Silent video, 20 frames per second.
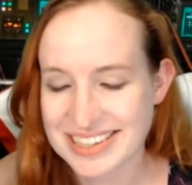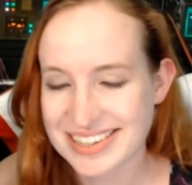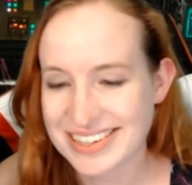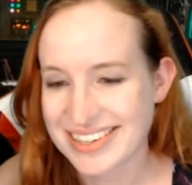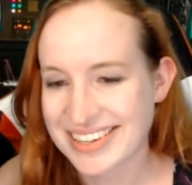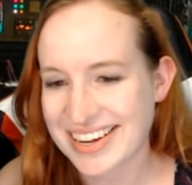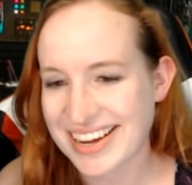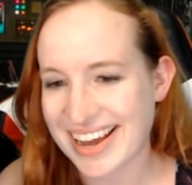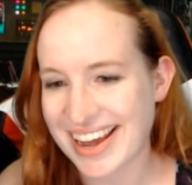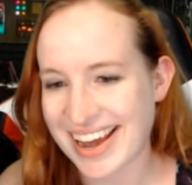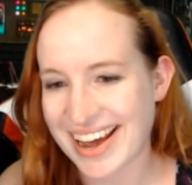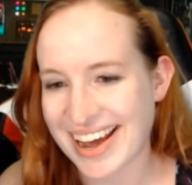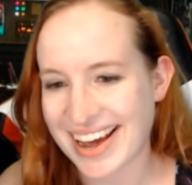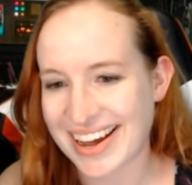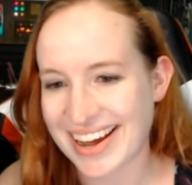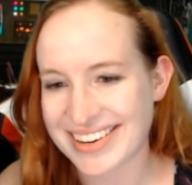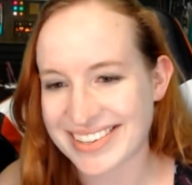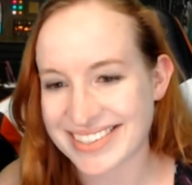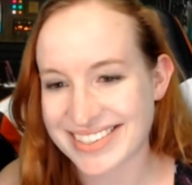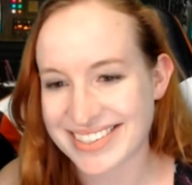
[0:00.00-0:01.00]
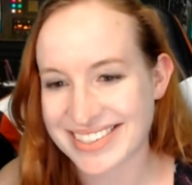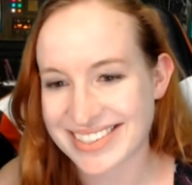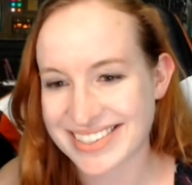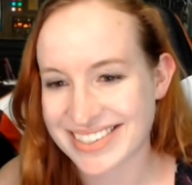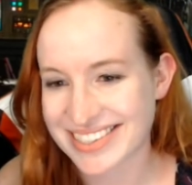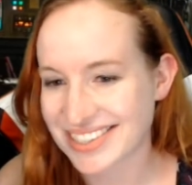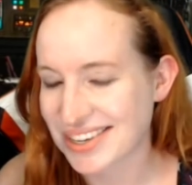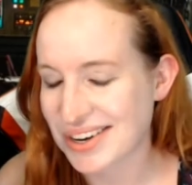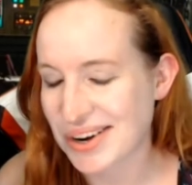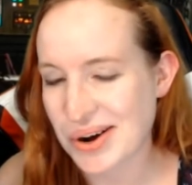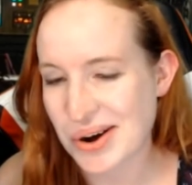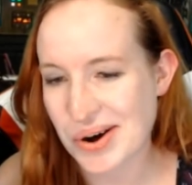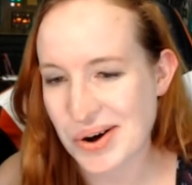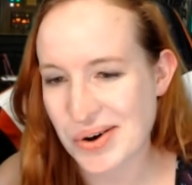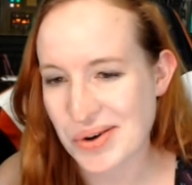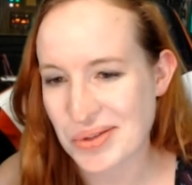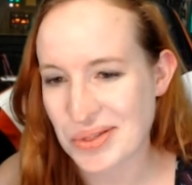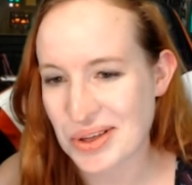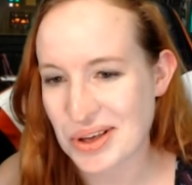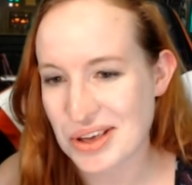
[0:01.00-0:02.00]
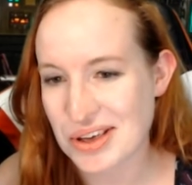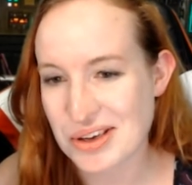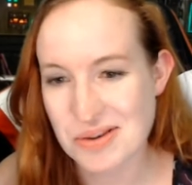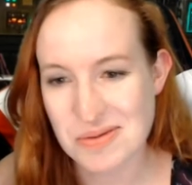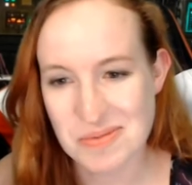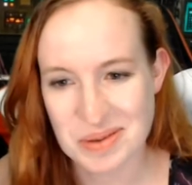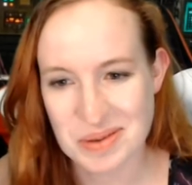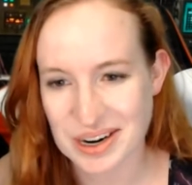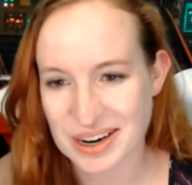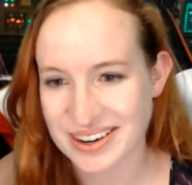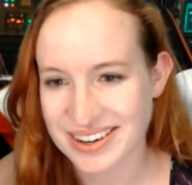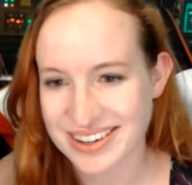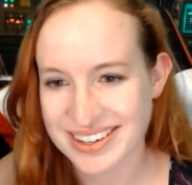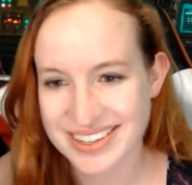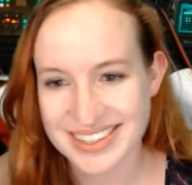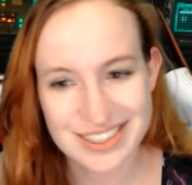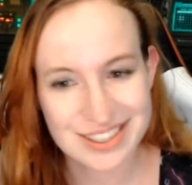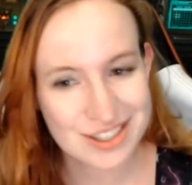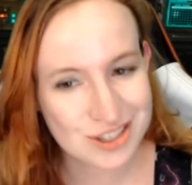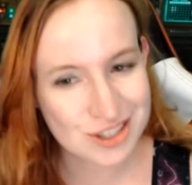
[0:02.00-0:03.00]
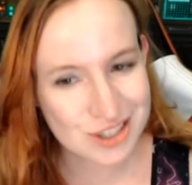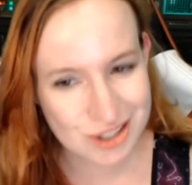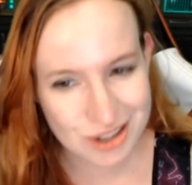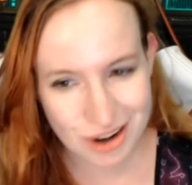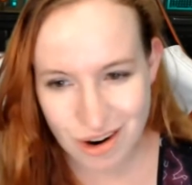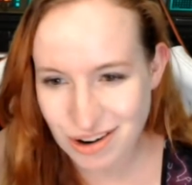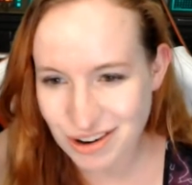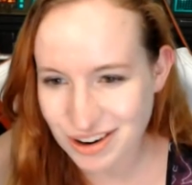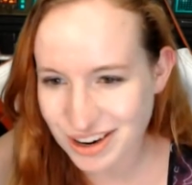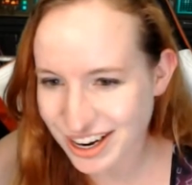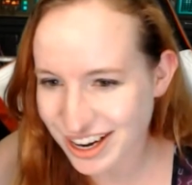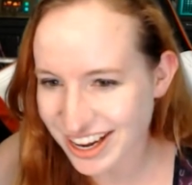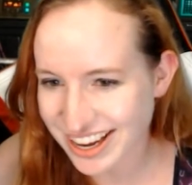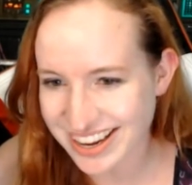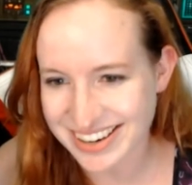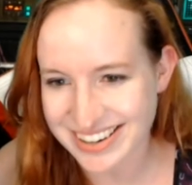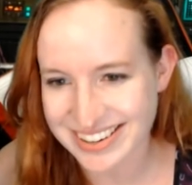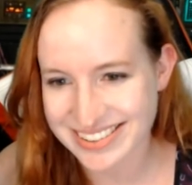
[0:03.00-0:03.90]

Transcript: And, oh, the humor is so good.